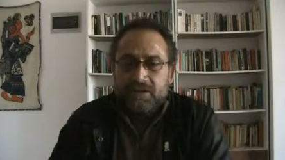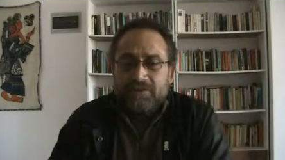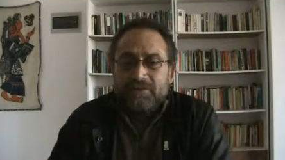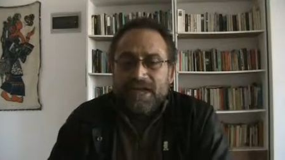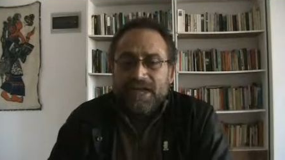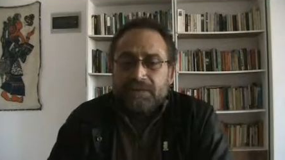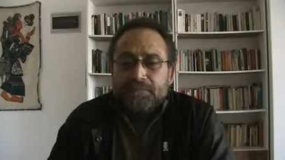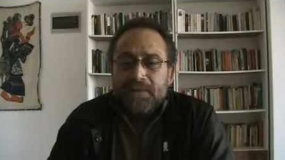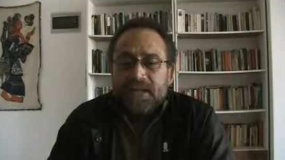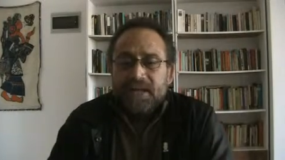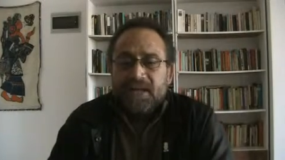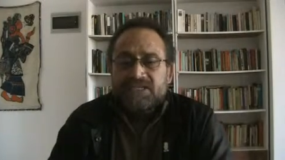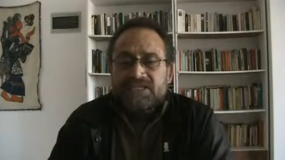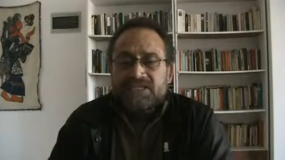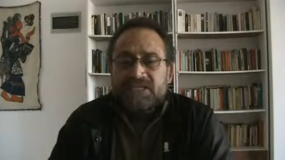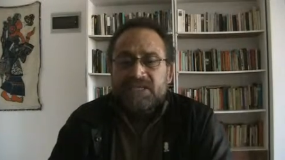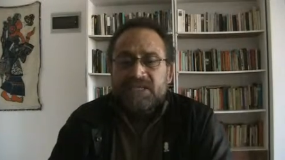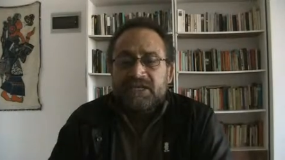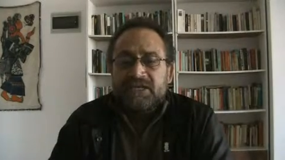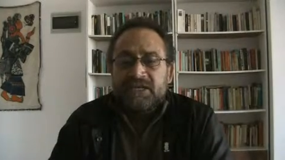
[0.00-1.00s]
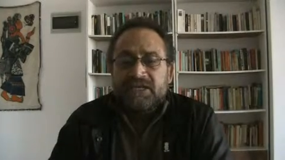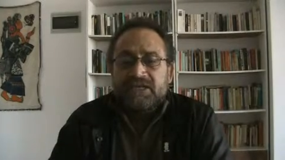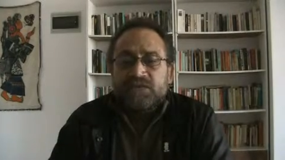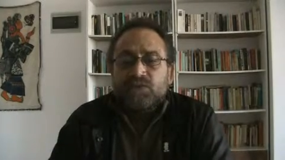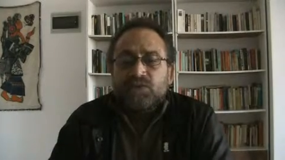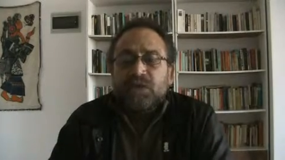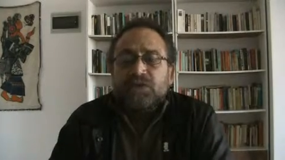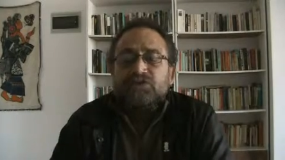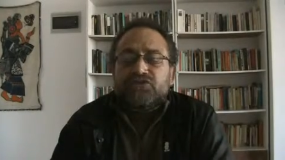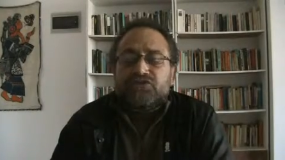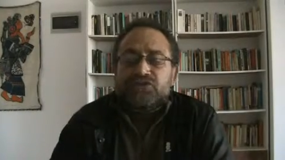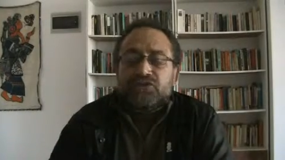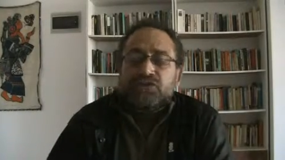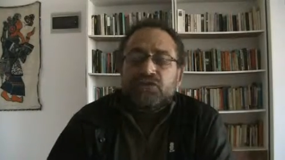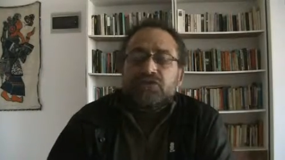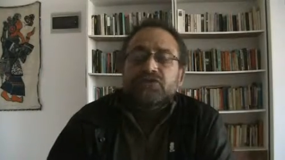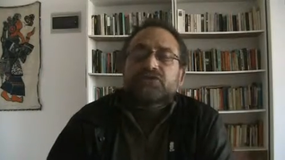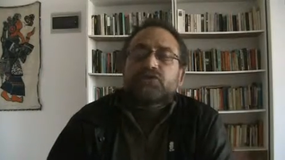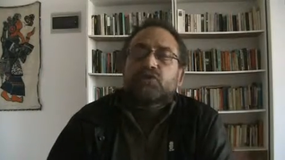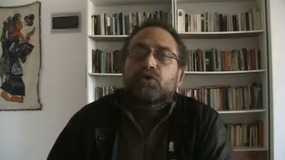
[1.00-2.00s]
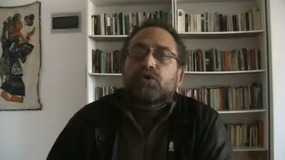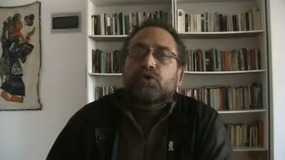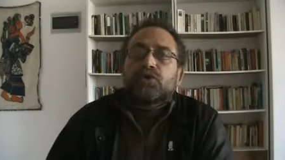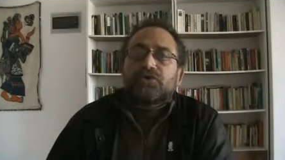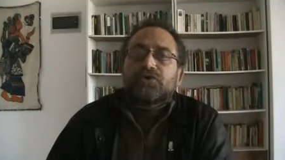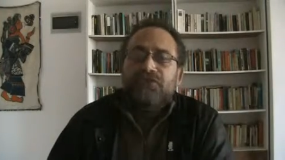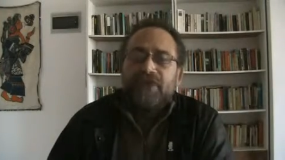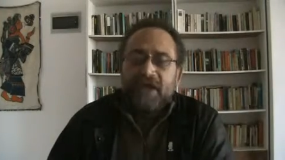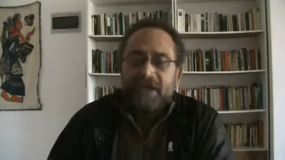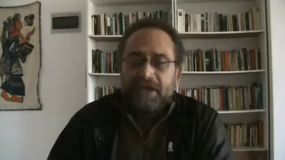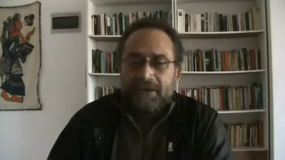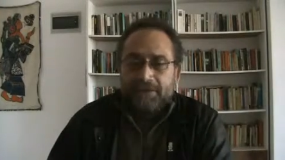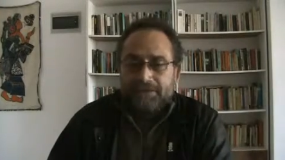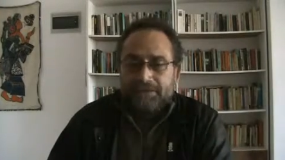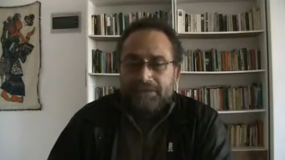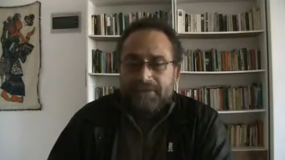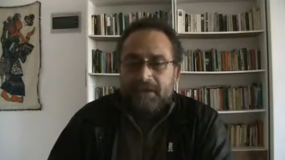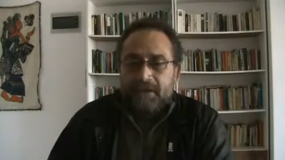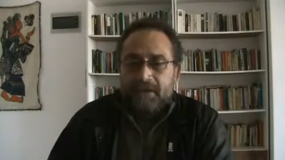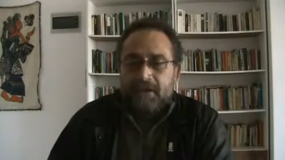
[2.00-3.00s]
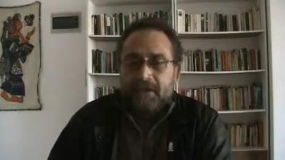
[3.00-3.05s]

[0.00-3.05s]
that Palestinians want to use to convey.